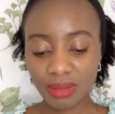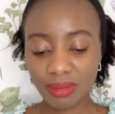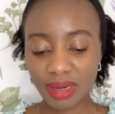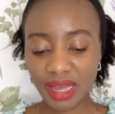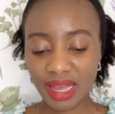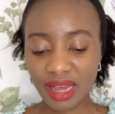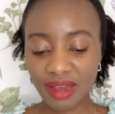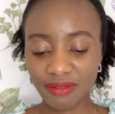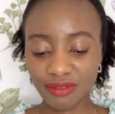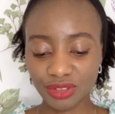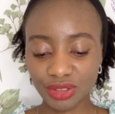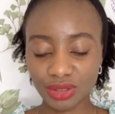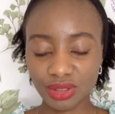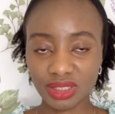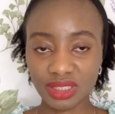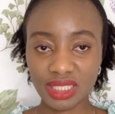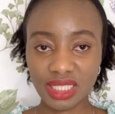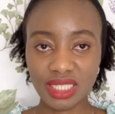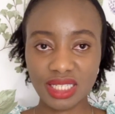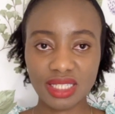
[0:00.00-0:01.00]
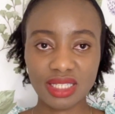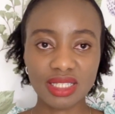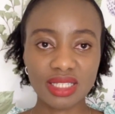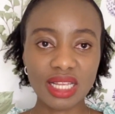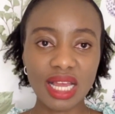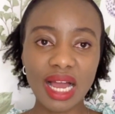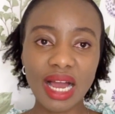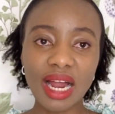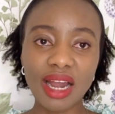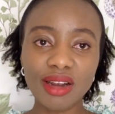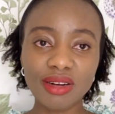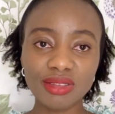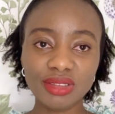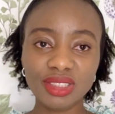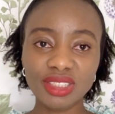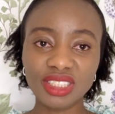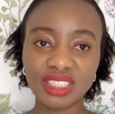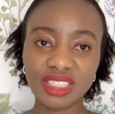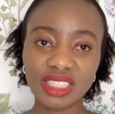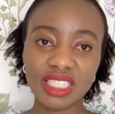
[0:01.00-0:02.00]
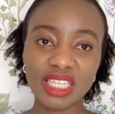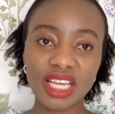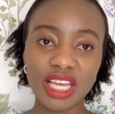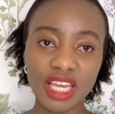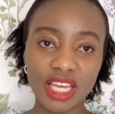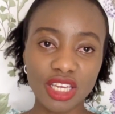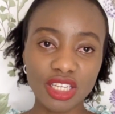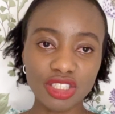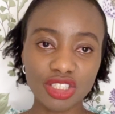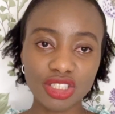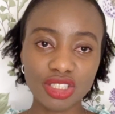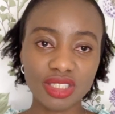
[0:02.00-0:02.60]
I have used is RCHTIP.